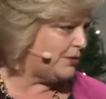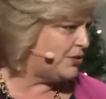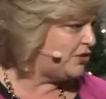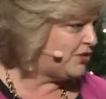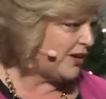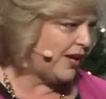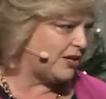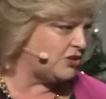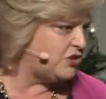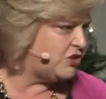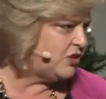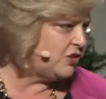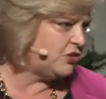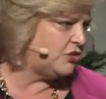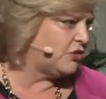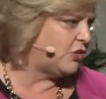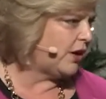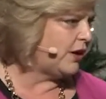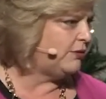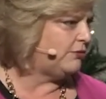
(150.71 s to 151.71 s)
besides
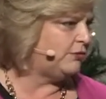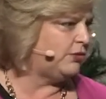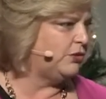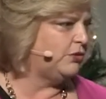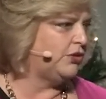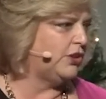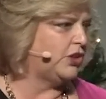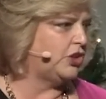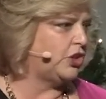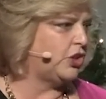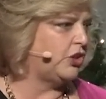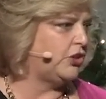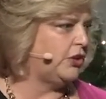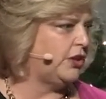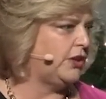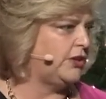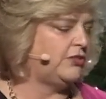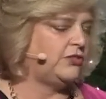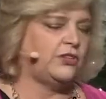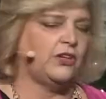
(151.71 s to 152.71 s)
just great food and
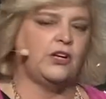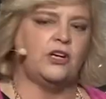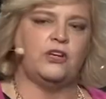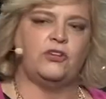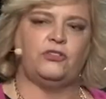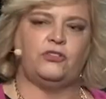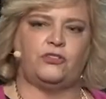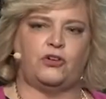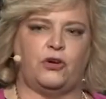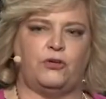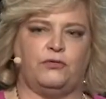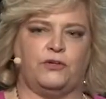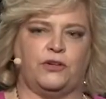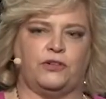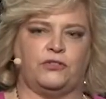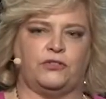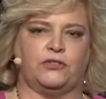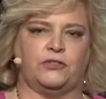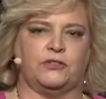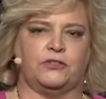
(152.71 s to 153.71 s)
courteous
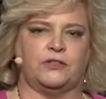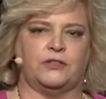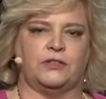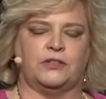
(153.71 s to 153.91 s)
service.